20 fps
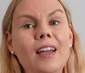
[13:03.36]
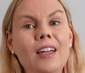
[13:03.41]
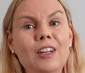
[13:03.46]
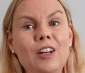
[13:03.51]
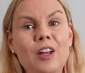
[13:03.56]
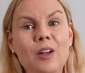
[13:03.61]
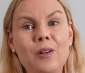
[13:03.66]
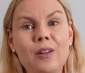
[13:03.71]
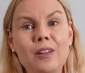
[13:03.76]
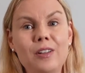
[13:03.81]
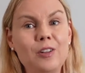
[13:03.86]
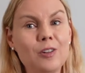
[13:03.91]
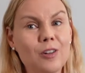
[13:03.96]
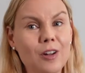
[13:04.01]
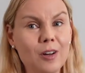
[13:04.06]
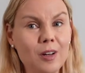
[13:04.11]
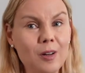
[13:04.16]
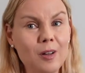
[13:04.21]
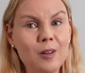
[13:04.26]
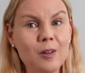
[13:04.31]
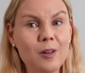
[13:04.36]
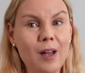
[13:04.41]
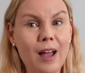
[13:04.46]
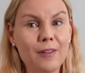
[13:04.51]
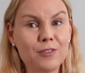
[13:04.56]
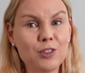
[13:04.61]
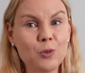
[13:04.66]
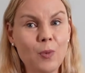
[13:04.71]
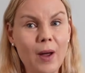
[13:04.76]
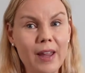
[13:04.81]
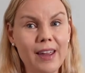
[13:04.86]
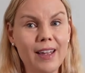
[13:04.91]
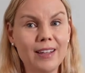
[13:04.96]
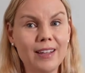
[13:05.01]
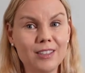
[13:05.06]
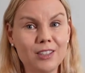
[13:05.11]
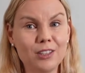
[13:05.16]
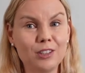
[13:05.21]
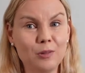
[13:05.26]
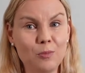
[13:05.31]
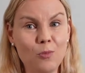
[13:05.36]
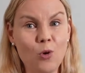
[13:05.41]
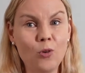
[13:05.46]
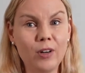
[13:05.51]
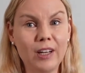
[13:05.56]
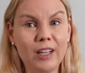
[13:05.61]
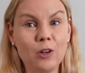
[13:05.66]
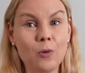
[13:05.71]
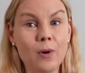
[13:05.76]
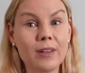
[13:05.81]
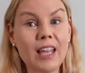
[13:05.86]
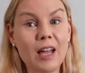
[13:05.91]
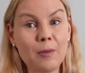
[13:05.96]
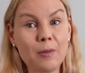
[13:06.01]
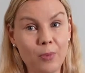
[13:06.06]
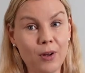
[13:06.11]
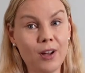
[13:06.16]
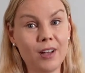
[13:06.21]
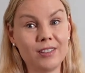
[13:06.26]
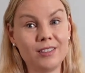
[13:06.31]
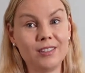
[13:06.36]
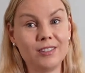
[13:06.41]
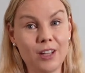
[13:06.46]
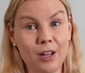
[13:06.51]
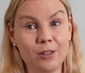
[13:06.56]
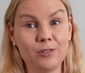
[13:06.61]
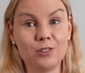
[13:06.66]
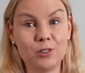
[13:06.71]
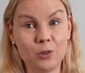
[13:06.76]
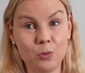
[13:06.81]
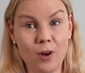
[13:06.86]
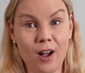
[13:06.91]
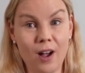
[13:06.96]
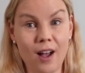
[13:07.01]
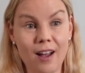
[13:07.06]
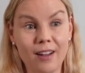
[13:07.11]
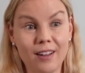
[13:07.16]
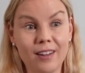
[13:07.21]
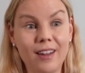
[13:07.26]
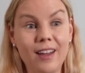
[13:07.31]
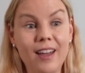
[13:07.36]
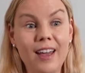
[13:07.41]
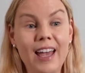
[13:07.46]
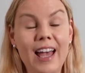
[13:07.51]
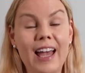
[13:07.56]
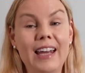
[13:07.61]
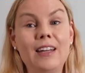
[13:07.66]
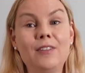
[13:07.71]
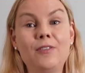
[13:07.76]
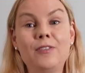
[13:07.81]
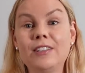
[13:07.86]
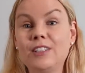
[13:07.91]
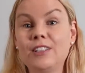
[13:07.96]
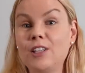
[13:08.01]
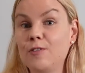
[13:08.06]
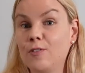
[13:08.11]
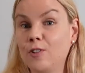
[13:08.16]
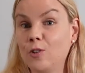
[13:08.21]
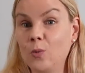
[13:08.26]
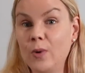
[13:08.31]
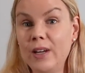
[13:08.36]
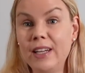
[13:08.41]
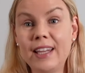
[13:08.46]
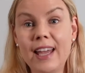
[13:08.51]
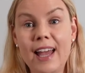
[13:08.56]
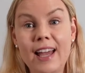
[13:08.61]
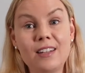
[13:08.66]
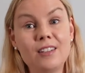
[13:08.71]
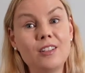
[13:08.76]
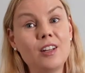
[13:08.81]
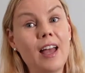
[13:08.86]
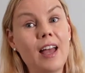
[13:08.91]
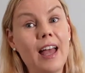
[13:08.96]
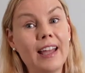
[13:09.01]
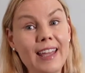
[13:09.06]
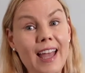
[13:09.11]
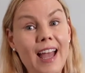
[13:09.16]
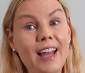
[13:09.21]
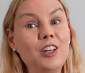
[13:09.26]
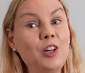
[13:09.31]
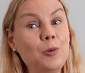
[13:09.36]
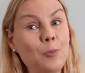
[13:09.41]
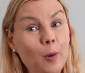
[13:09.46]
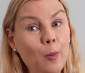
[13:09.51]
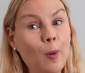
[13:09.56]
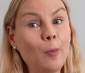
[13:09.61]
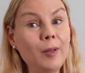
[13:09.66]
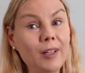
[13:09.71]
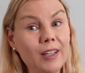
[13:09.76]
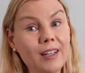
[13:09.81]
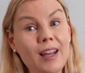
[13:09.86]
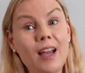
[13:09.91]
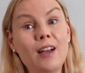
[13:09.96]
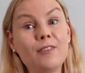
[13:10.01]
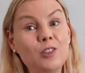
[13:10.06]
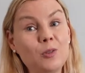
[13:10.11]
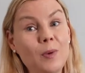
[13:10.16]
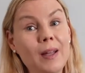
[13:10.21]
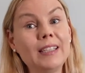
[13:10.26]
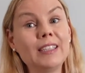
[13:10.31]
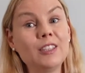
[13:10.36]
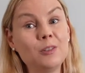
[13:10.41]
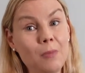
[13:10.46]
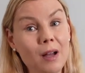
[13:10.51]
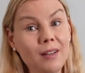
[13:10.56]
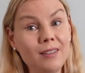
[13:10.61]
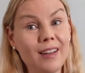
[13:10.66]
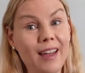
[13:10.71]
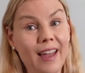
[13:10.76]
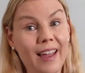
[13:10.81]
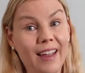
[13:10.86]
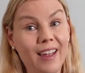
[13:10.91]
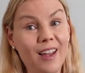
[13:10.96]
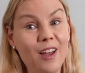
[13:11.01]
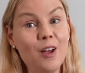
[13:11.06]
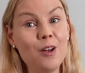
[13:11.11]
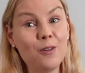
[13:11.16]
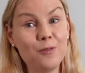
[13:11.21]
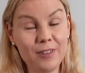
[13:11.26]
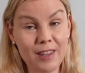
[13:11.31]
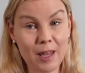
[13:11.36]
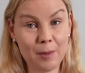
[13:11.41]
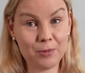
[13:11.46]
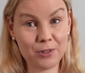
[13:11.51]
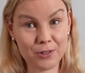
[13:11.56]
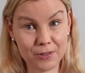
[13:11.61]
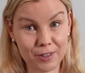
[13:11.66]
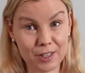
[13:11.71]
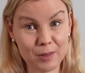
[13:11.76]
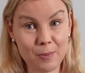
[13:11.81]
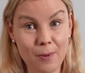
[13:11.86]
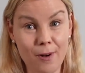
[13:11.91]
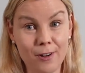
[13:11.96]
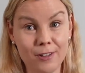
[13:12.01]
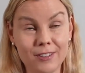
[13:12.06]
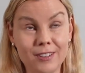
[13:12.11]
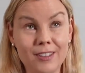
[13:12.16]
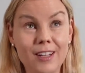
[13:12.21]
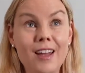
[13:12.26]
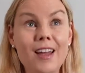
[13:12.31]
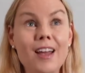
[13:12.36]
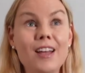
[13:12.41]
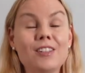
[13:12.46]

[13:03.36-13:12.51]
You're going to have to wait until the morning when that person goes to work. And if it's over a weekend, again, you're probably going to have to wait until Monday for them to respond.